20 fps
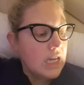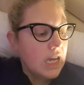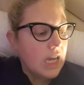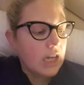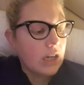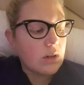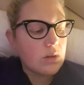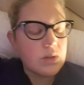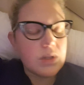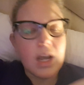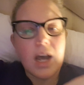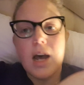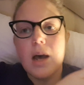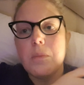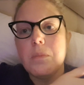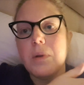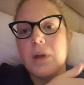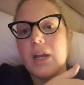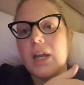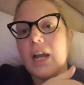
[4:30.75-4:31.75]
It goes
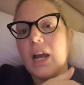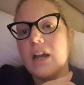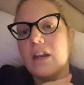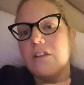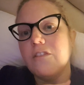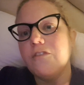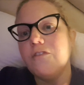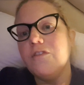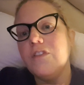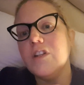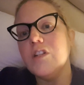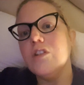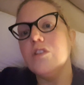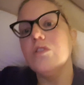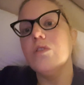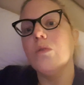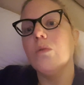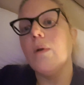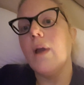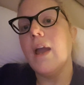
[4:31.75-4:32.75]
up and kind of
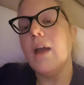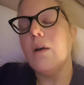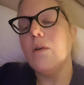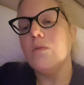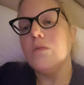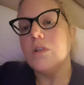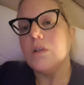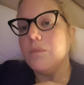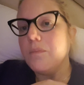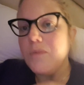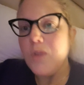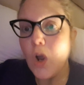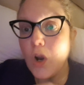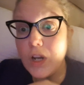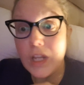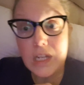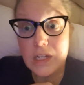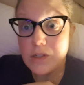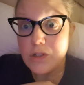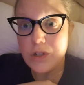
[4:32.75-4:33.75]
fishes around,
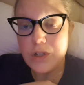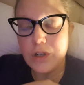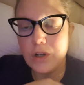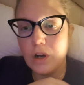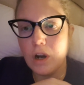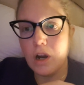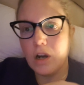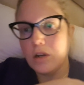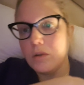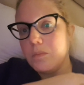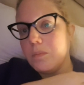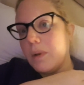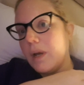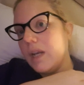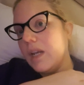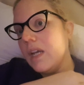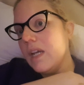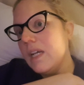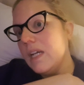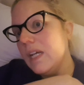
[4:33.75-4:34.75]
not into your heart,
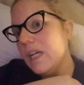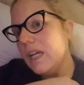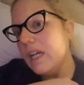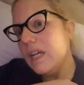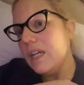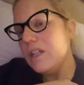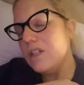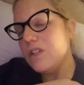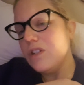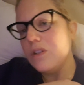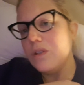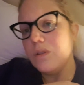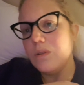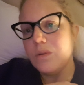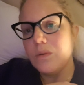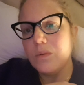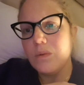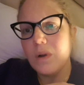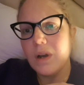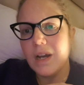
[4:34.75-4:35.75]
but
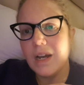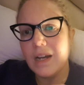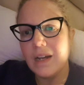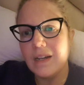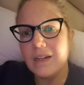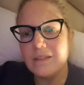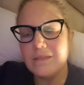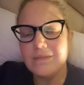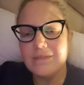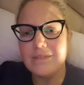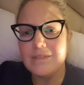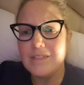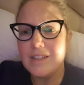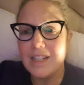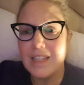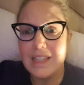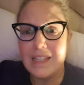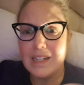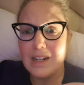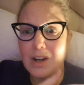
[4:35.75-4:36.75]
into, one
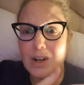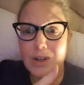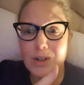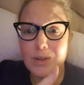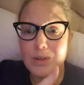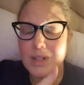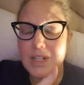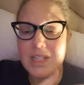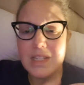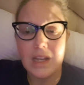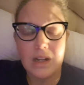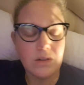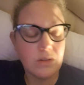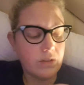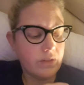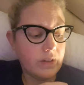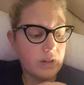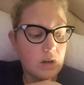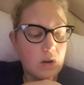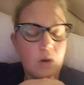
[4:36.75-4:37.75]
of the arteries. I don't
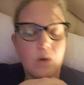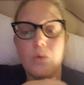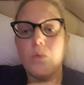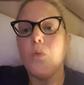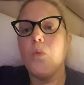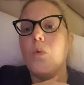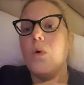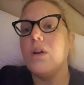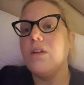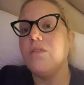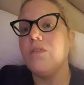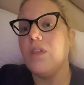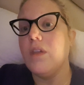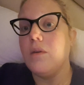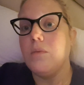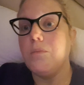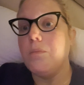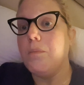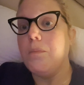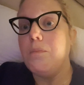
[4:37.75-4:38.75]
even know, one of
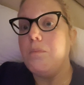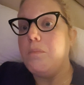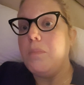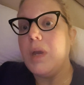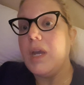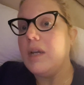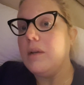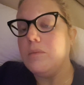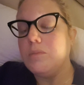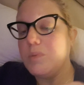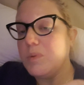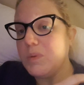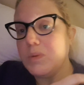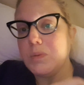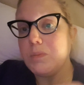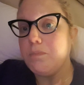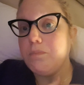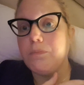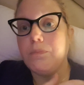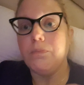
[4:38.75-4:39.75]
the big
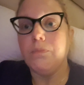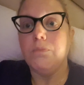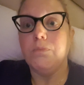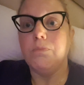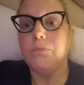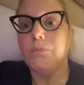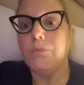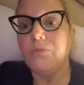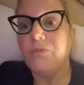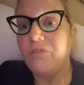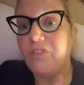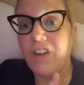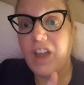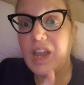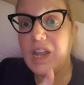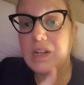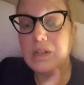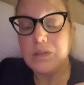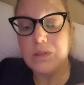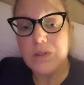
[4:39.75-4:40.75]

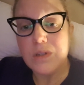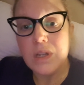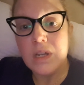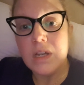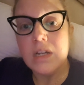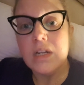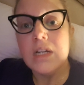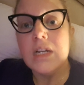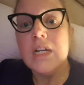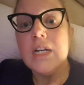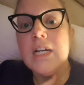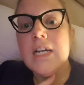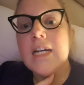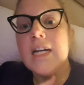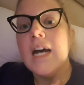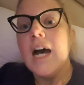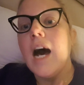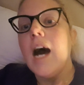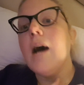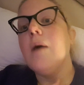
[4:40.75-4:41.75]
veins
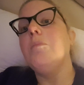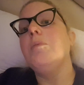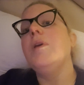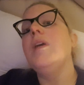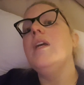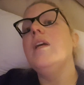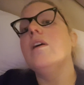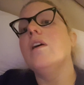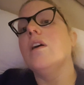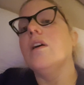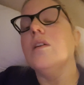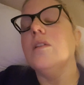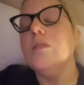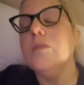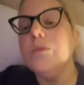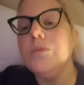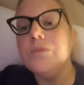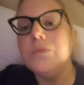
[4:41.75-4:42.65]
up here.